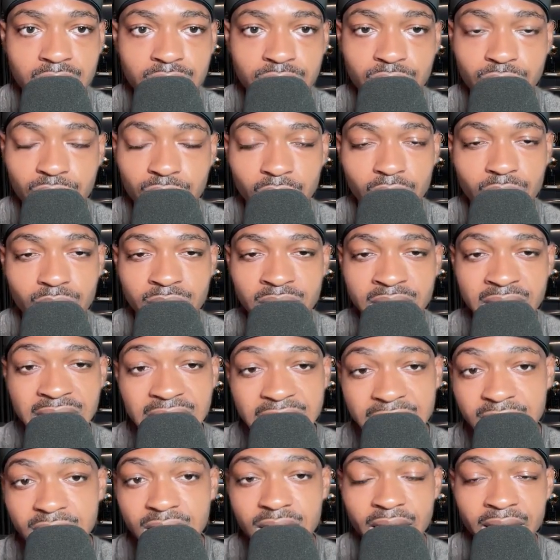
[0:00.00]
You don't
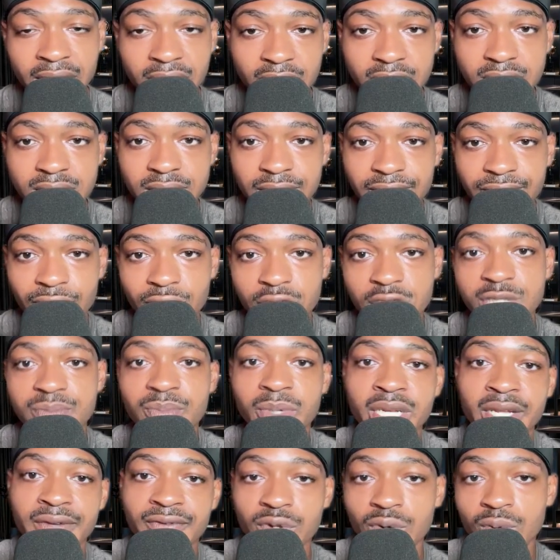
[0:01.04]
need a custom voice,
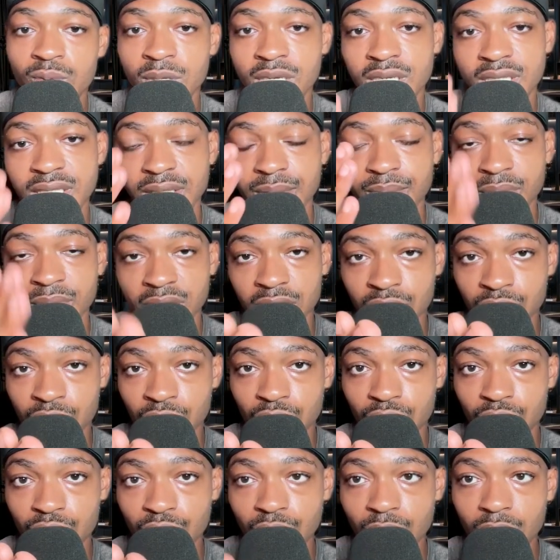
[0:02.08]
but if you want it to be
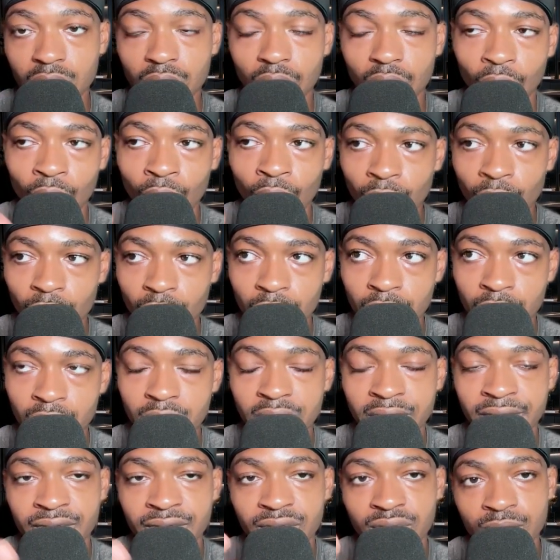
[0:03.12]
you, or
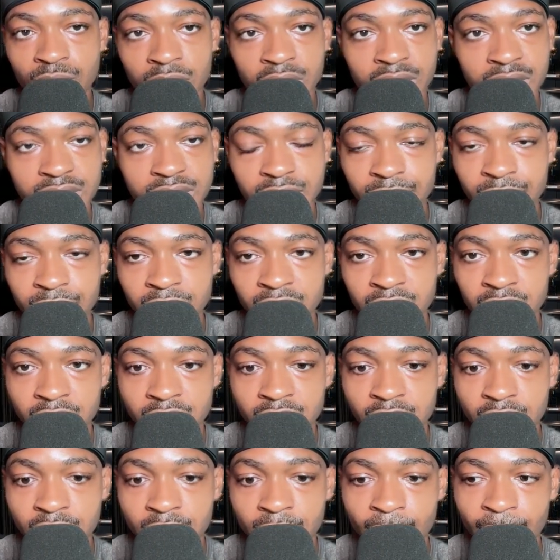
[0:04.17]
if you want it to
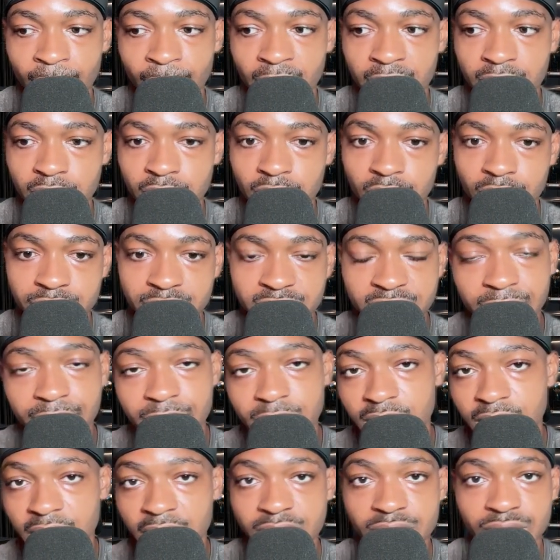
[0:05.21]
be,
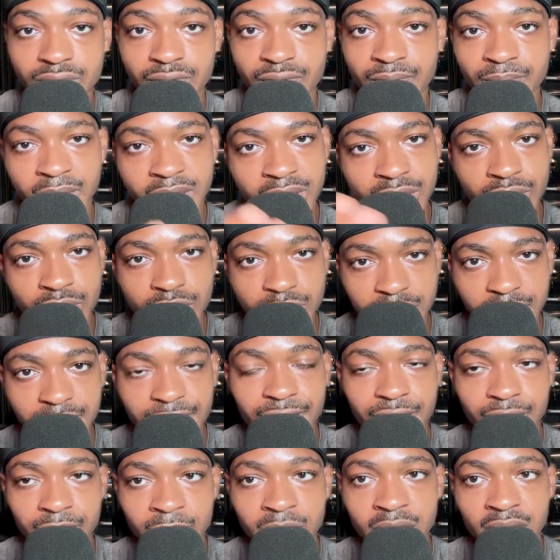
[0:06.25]
something that you've been using
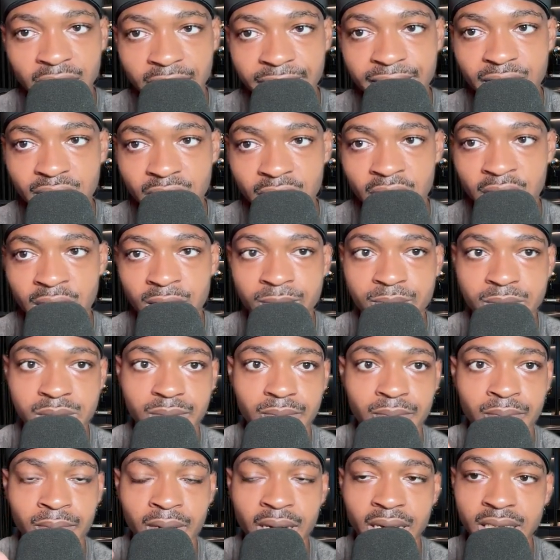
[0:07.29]
from 11 Labs,
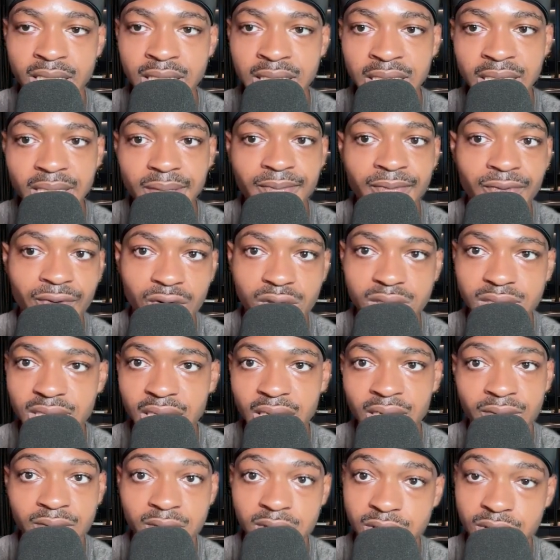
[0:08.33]
my deep voice that
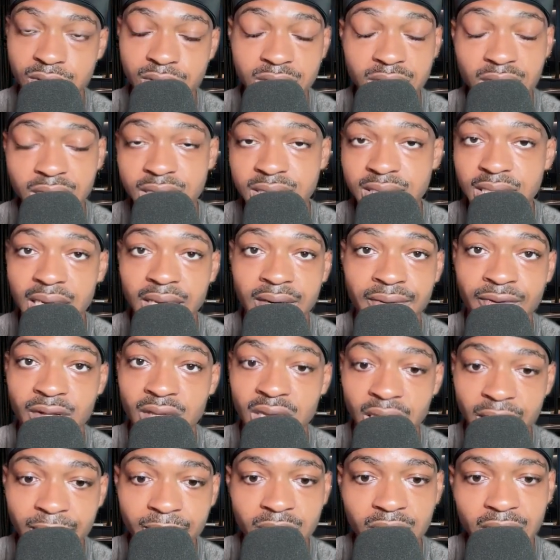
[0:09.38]
I was using inside of
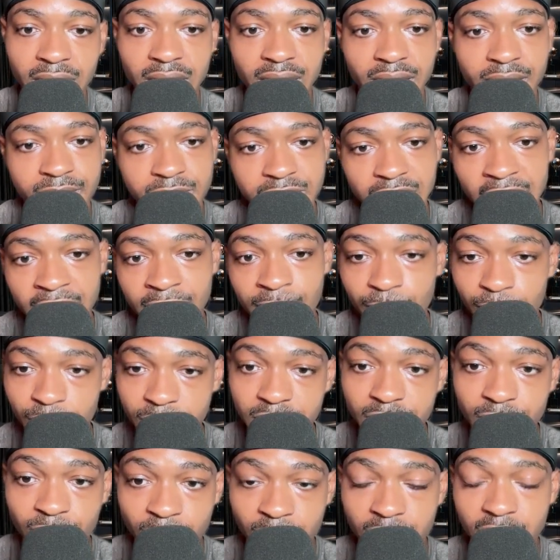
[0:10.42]
11 Labs, I
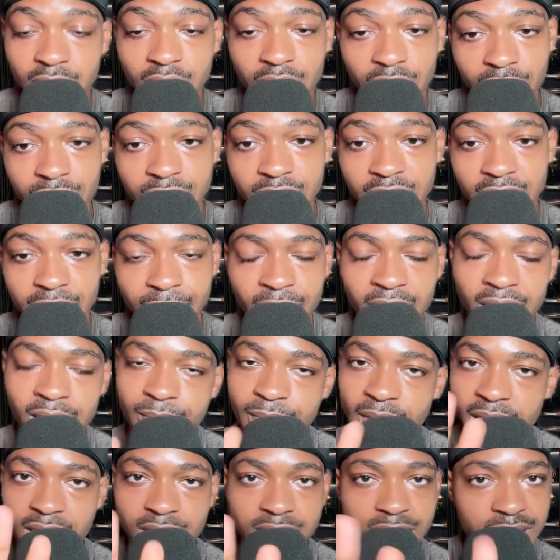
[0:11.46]
really want to clone that, but I'm
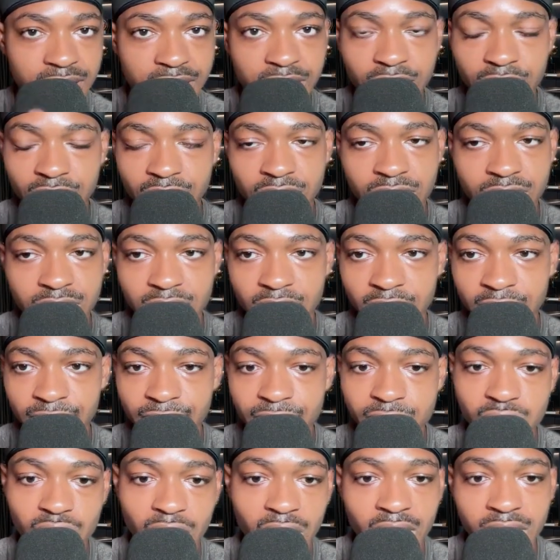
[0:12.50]
not going to steal their stuff,
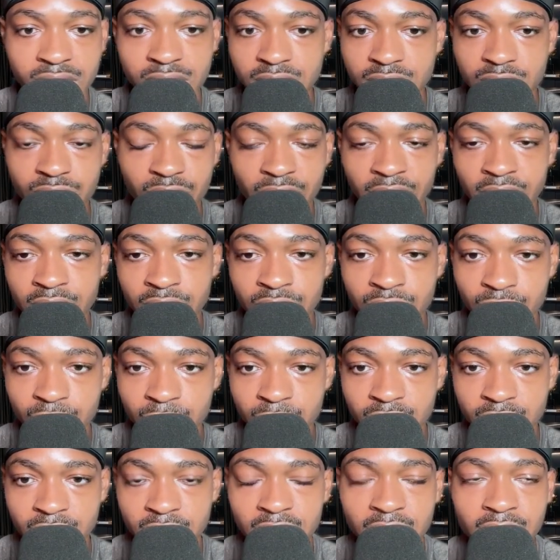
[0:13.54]
so I'll just create a new
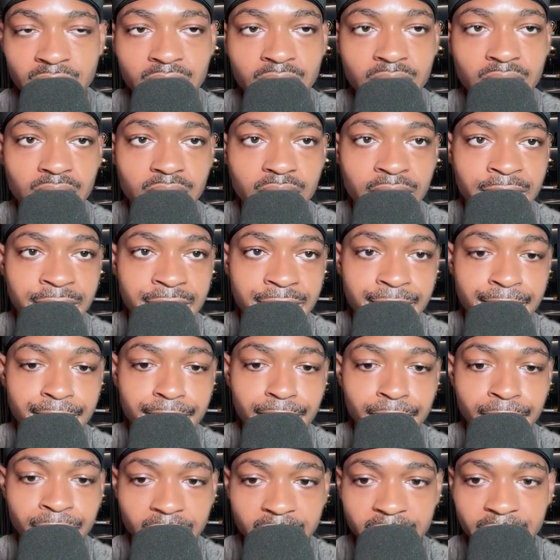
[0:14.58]
one.
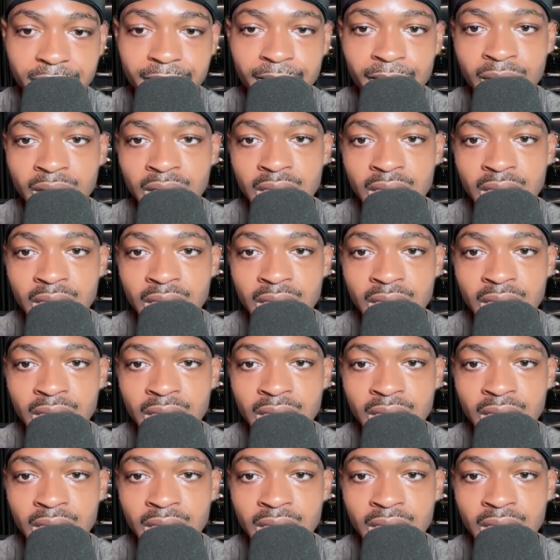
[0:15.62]
But